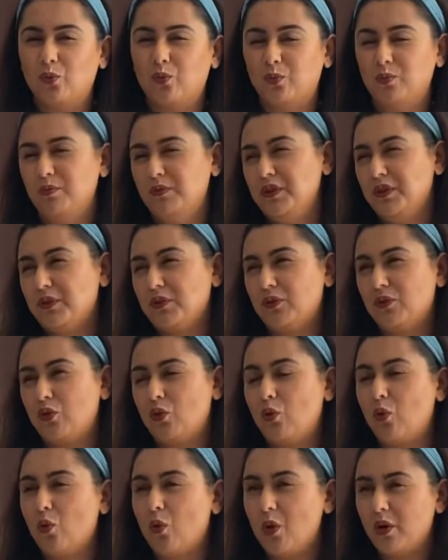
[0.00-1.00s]

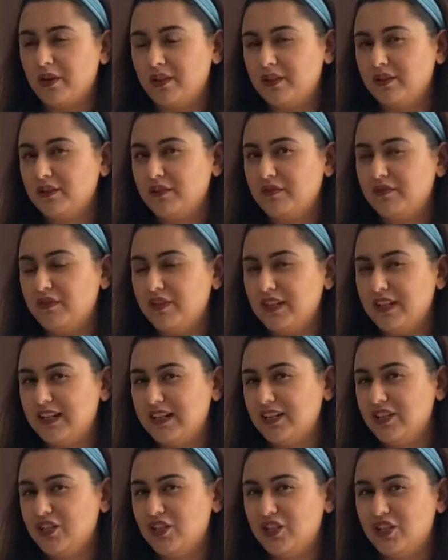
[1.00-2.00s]
1/4 of an
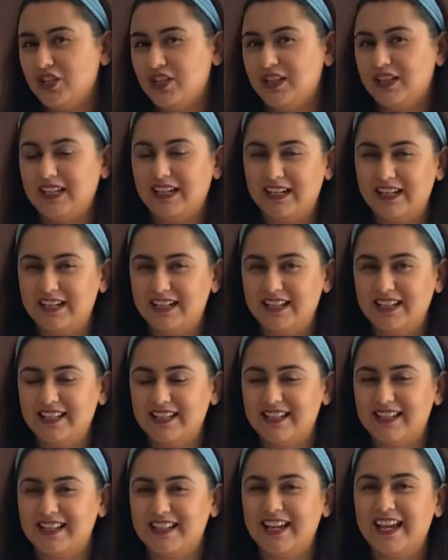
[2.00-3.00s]
inch
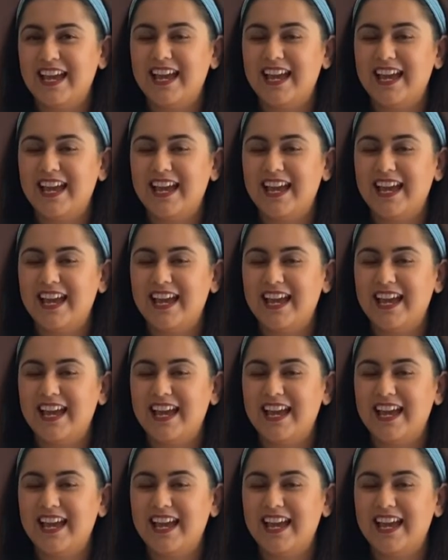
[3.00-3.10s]
thickness,